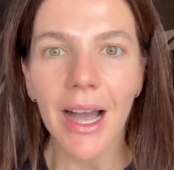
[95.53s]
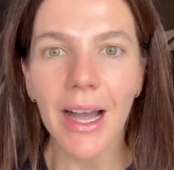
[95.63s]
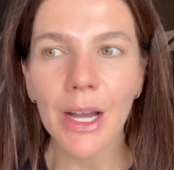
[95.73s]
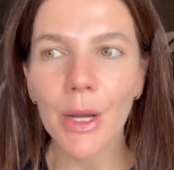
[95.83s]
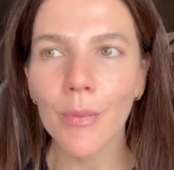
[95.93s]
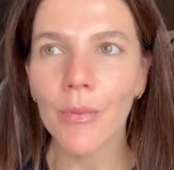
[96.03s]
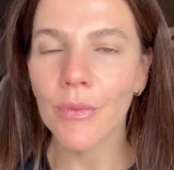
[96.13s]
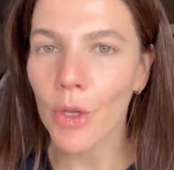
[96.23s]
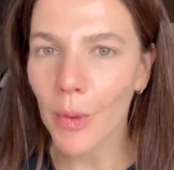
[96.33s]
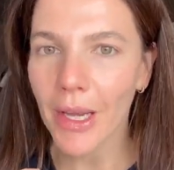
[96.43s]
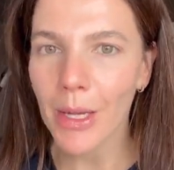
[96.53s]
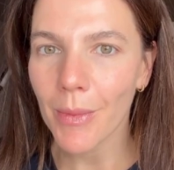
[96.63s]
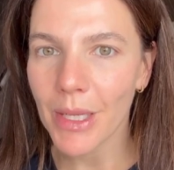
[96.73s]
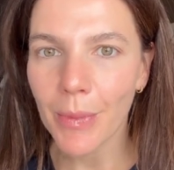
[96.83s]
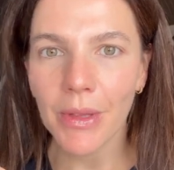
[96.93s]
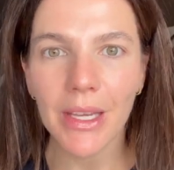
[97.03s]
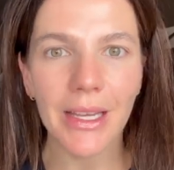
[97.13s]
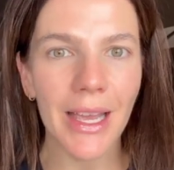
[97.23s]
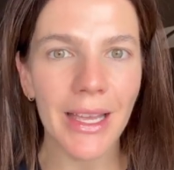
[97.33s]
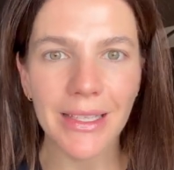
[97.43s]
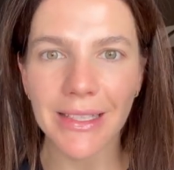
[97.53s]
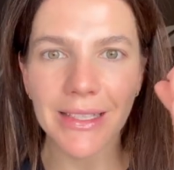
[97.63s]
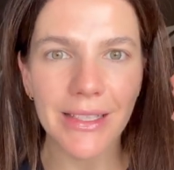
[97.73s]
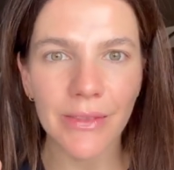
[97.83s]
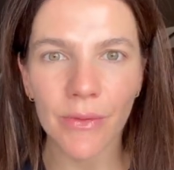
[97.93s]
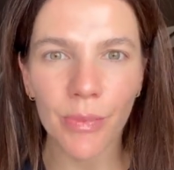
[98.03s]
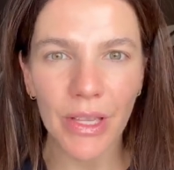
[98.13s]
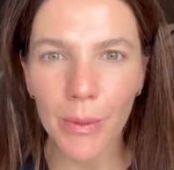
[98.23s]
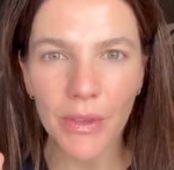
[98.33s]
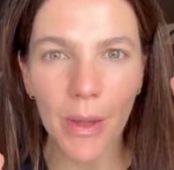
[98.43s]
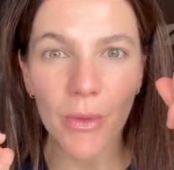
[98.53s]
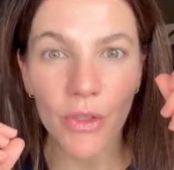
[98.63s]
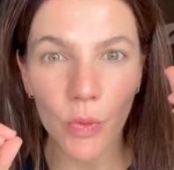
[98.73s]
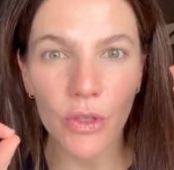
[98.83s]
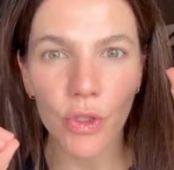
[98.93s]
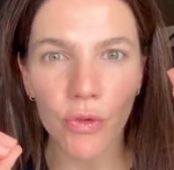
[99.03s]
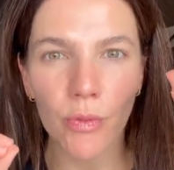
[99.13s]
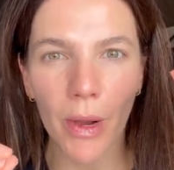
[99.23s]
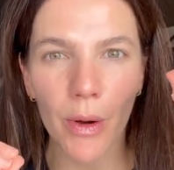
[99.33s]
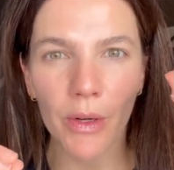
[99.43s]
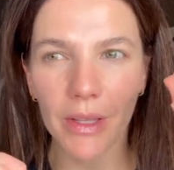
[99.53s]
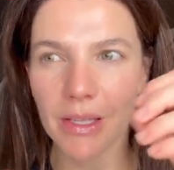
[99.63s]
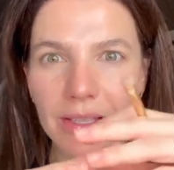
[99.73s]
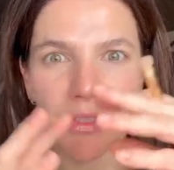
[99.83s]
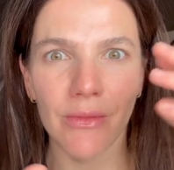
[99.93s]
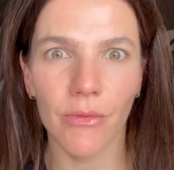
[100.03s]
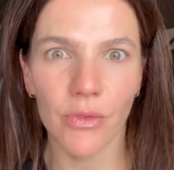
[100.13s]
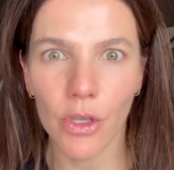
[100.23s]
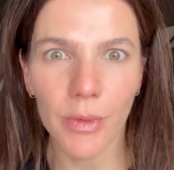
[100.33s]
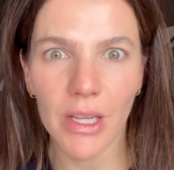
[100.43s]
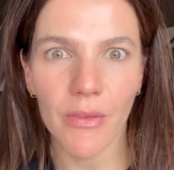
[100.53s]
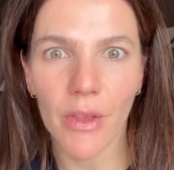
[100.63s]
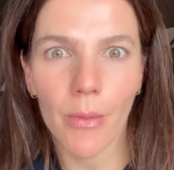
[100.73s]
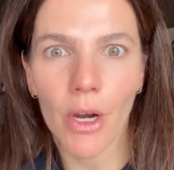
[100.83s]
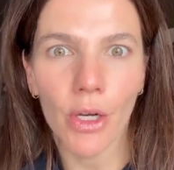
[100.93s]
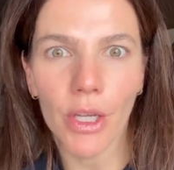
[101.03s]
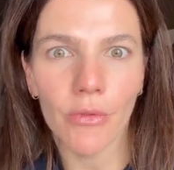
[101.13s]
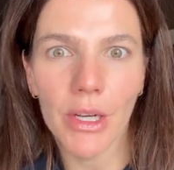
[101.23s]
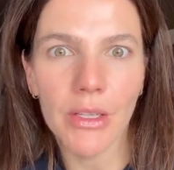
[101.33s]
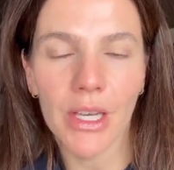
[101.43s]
Knowing how to manipulate and play with them is where the true power lays, because so many of them are good, right?